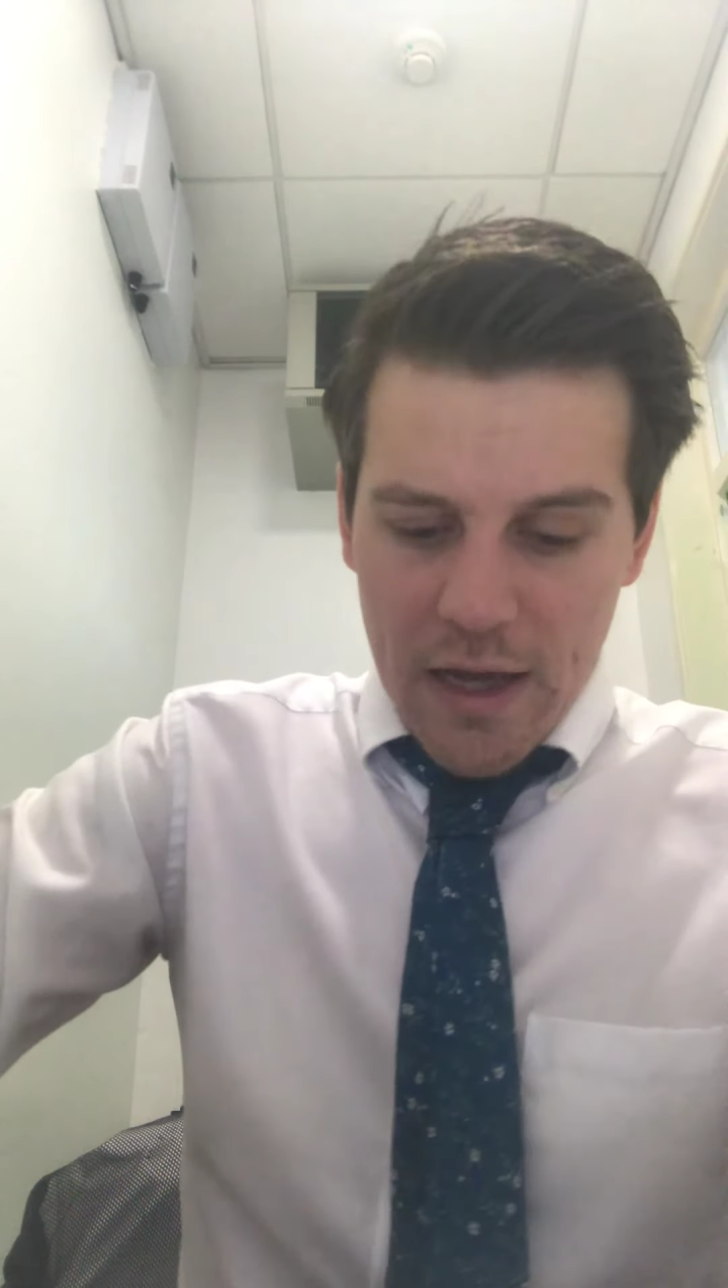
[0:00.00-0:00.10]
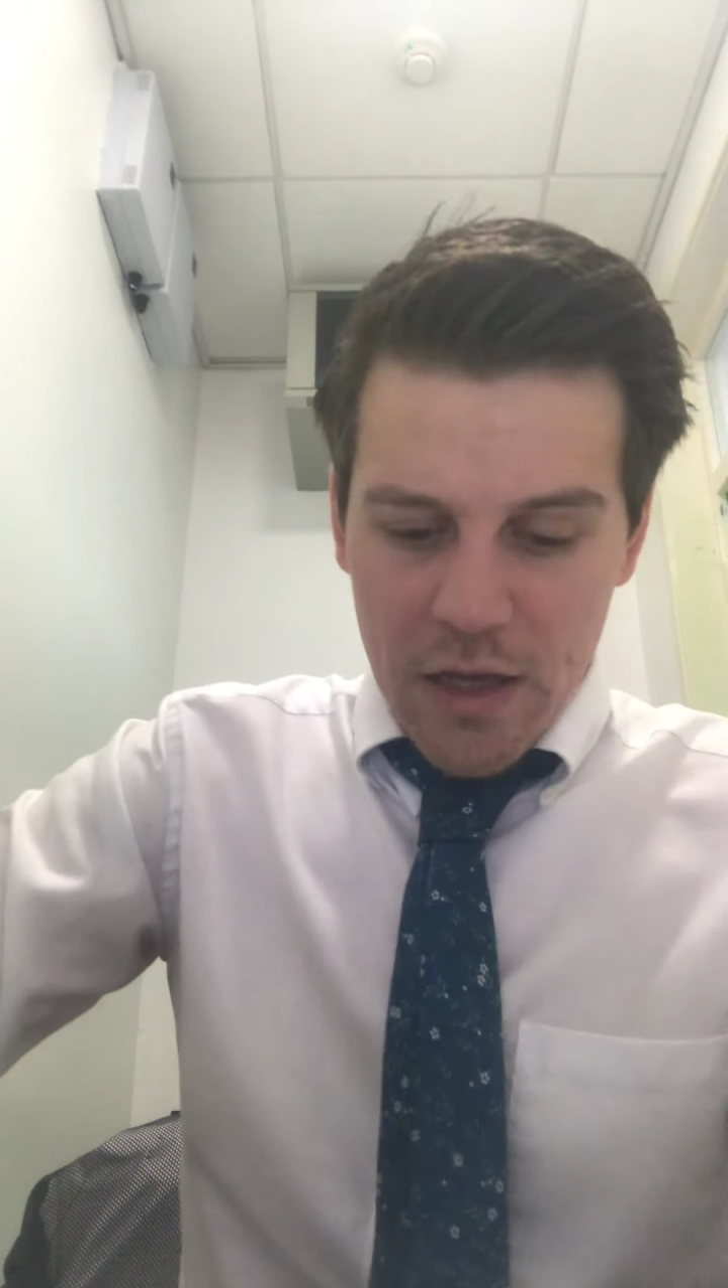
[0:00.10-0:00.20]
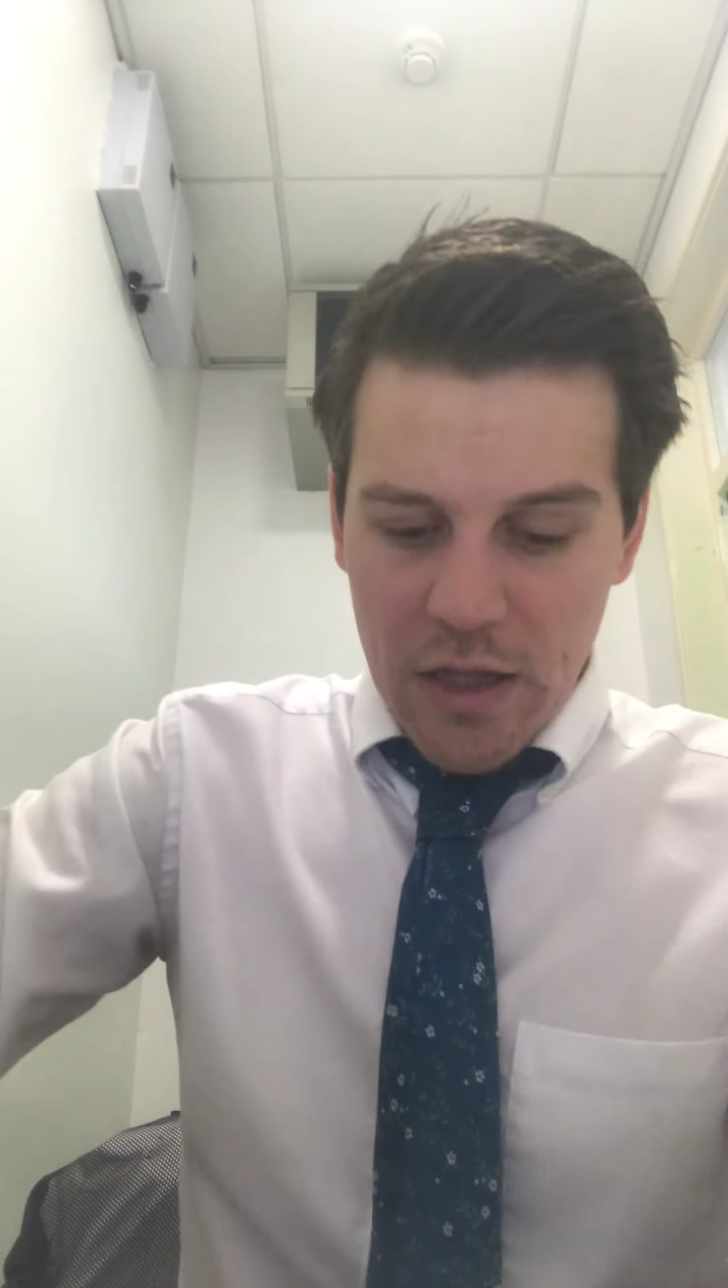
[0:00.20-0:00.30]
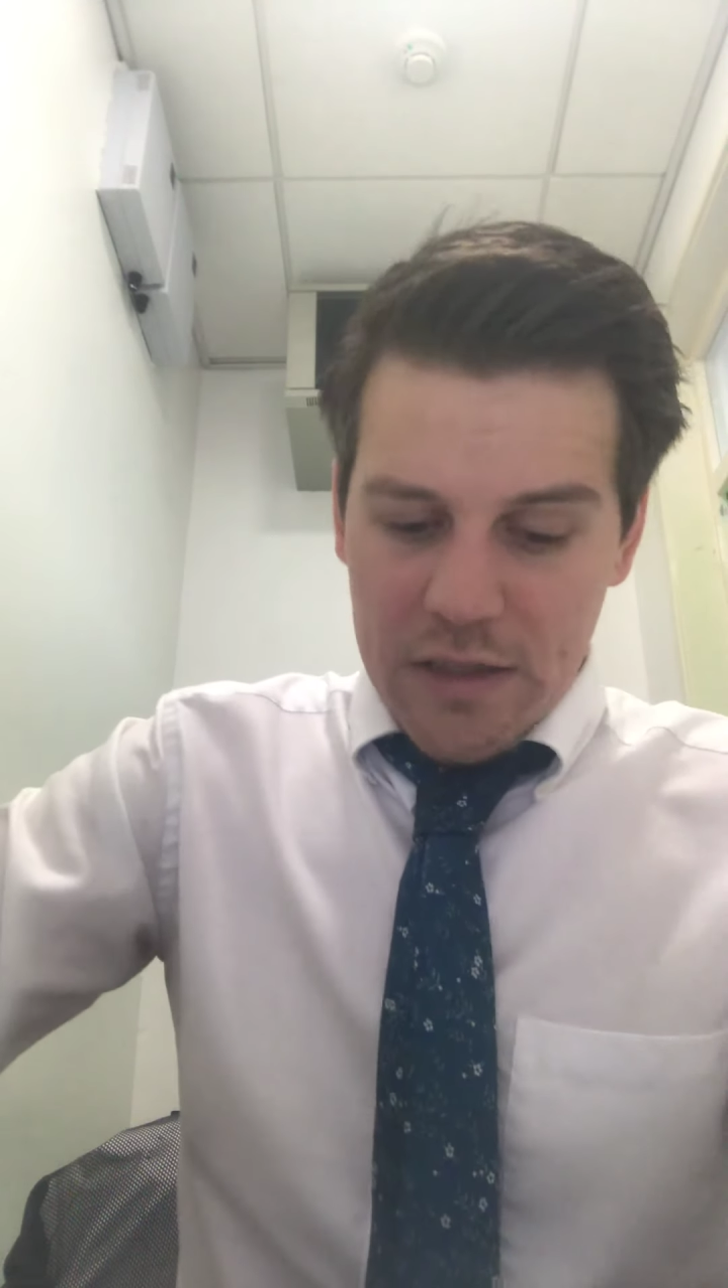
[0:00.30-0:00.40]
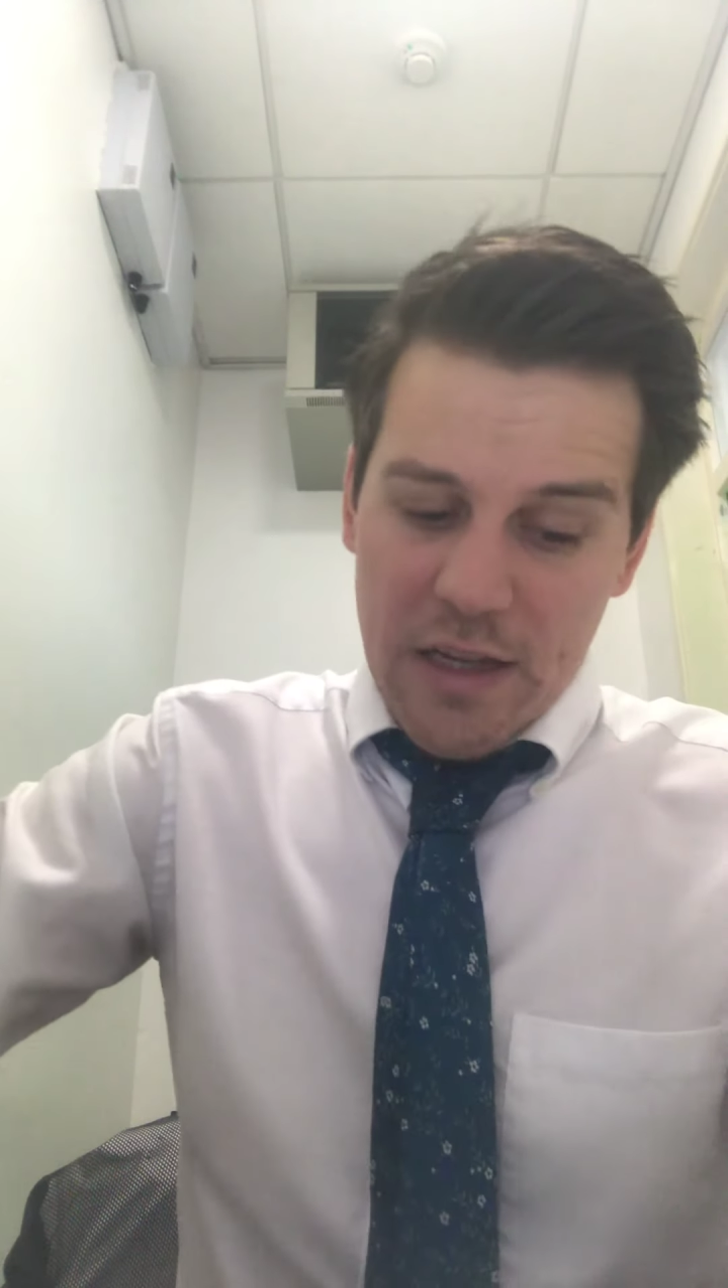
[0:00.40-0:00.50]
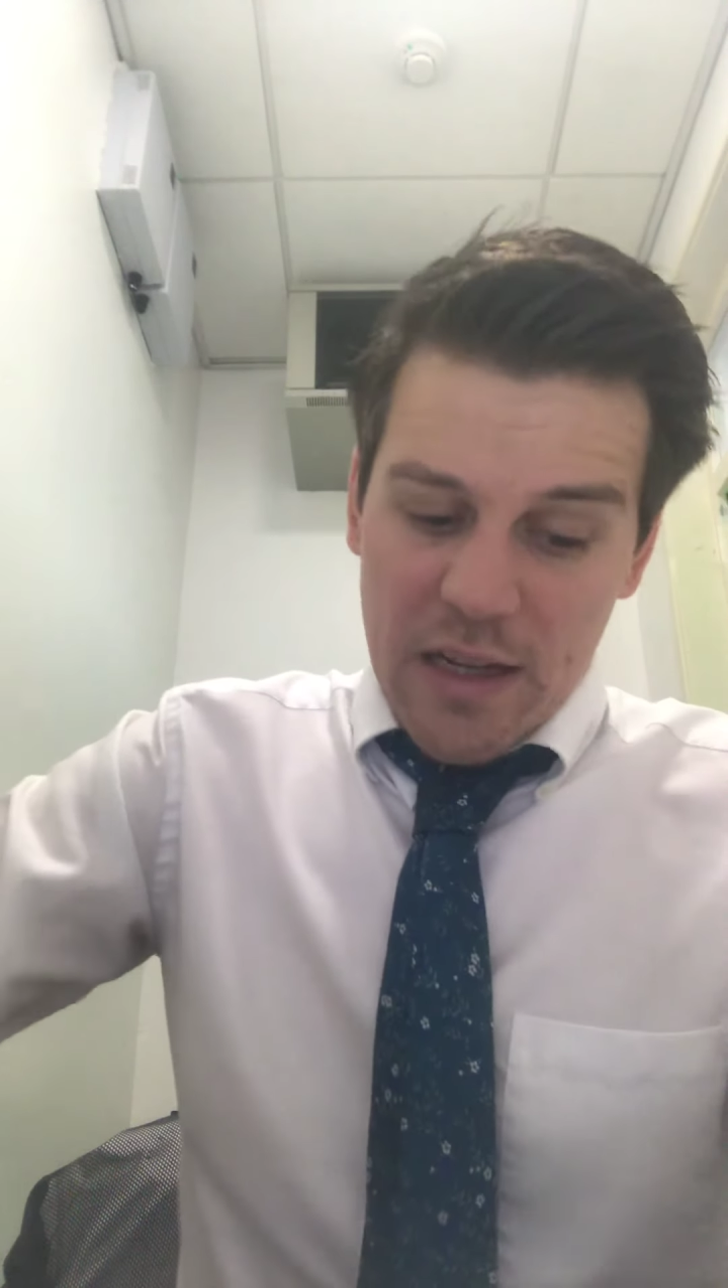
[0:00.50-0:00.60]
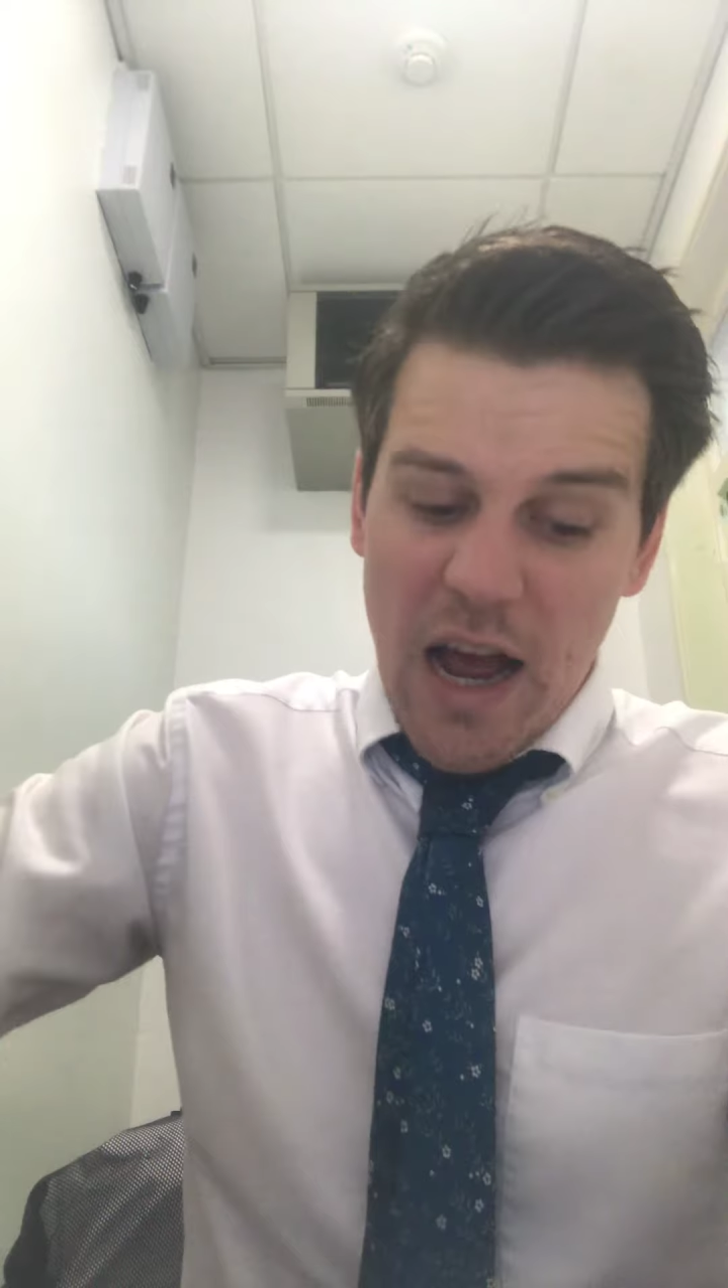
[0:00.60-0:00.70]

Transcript: as I said,